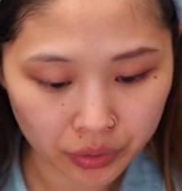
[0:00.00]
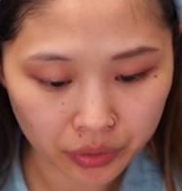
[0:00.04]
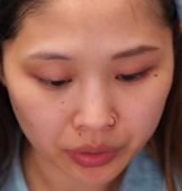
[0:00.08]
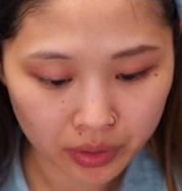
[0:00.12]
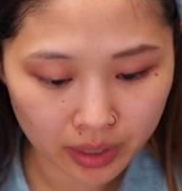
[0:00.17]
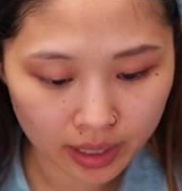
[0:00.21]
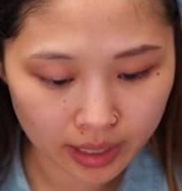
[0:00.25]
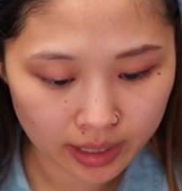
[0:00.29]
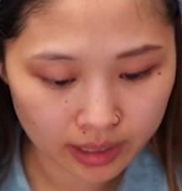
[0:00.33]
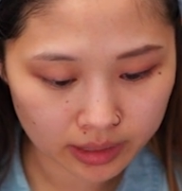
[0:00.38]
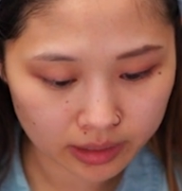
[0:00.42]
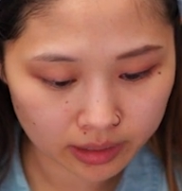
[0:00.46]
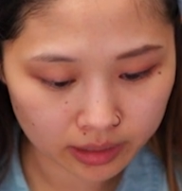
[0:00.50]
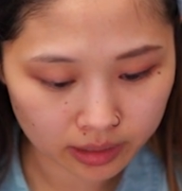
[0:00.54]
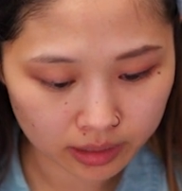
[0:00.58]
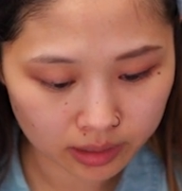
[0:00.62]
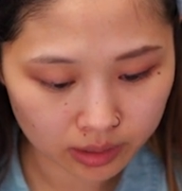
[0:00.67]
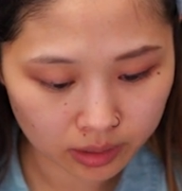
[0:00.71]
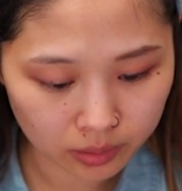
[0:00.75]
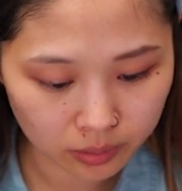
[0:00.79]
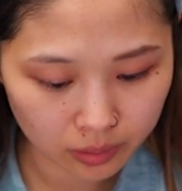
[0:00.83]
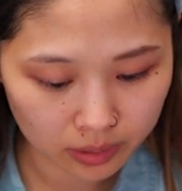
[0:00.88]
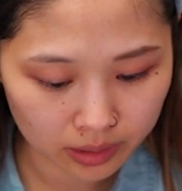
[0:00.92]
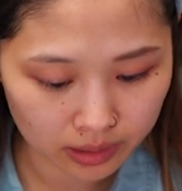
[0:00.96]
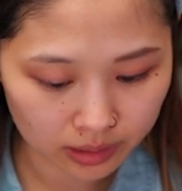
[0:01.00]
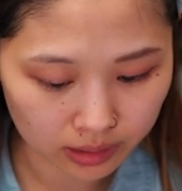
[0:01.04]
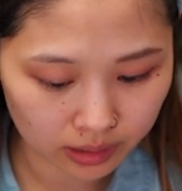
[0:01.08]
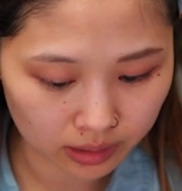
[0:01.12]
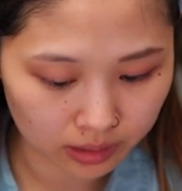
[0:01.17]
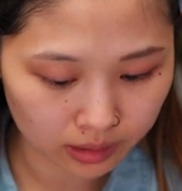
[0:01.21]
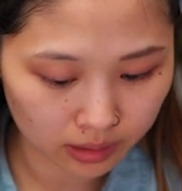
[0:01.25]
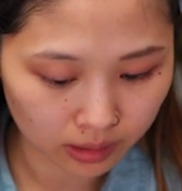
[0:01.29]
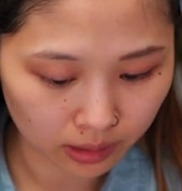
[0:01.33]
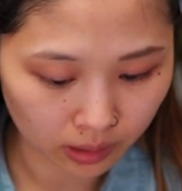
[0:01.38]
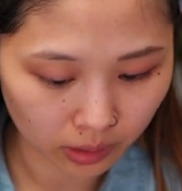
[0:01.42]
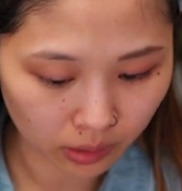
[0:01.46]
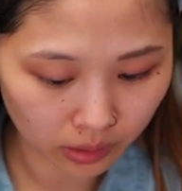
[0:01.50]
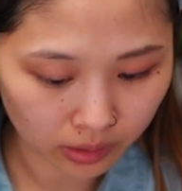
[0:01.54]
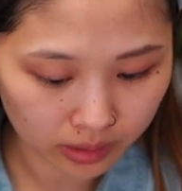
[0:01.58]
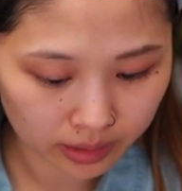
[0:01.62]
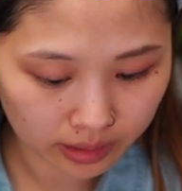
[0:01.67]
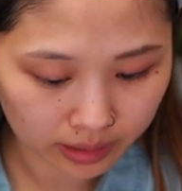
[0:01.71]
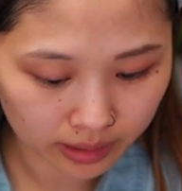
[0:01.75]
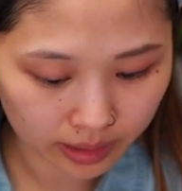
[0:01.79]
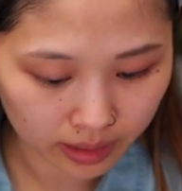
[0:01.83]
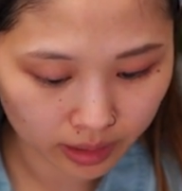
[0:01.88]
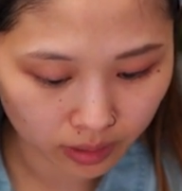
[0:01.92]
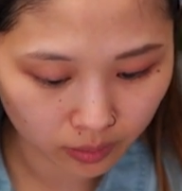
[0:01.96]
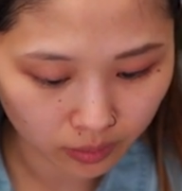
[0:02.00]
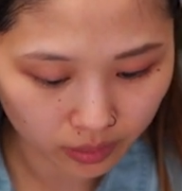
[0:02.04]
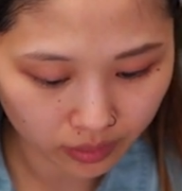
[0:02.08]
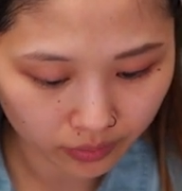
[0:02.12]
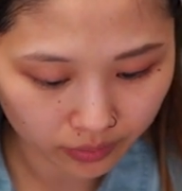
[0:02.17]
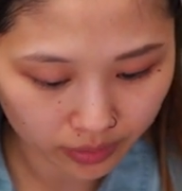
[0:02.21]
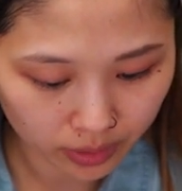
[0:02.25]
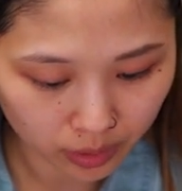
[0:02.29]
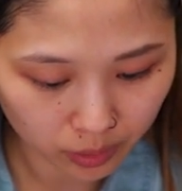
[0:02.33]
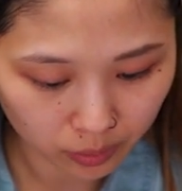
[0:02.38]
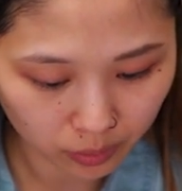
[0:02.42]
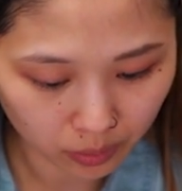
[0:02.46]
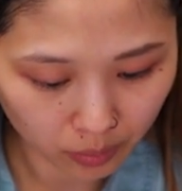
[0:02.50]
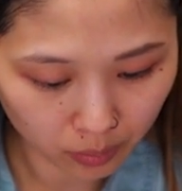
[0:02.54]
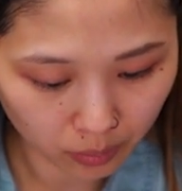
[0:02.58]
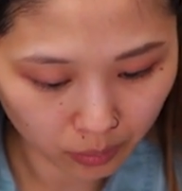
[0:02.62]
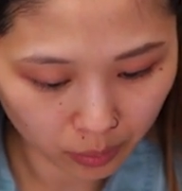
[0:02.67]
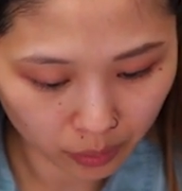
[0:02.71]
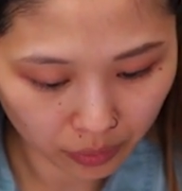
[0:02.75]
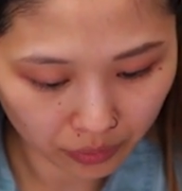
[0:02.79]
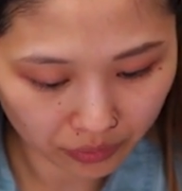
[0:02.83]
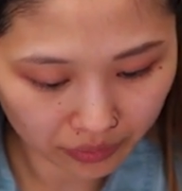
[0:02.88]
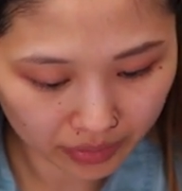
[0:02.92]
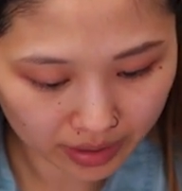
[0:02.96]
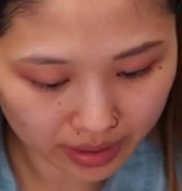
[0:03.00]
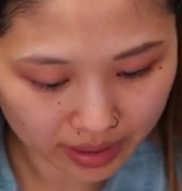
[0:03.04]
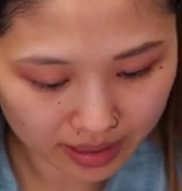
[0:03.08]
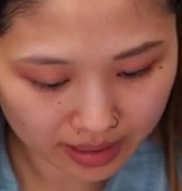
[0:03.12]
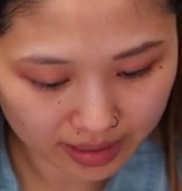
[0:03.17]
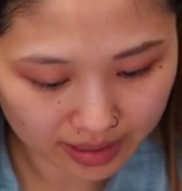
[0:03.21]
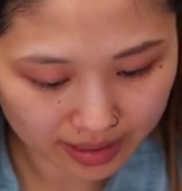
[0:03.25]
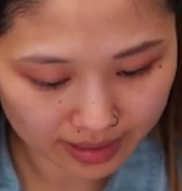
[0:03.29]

you guys, this is what it looks like whenever you remove it.